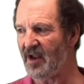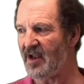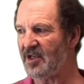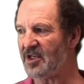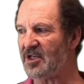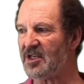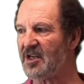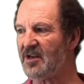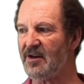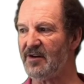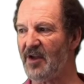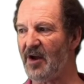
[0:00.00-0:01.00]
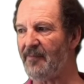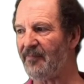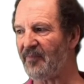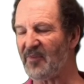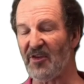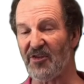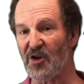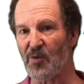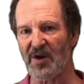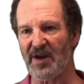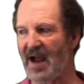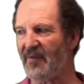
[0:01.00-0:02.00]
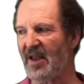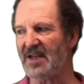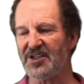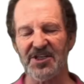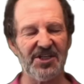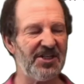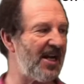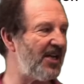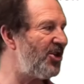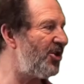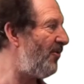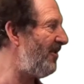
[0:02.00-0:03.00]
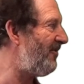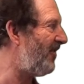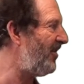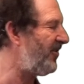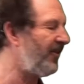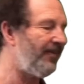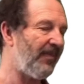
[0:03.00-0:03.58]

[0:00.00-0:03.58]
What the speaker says: So you see the third one down there is a stationary front.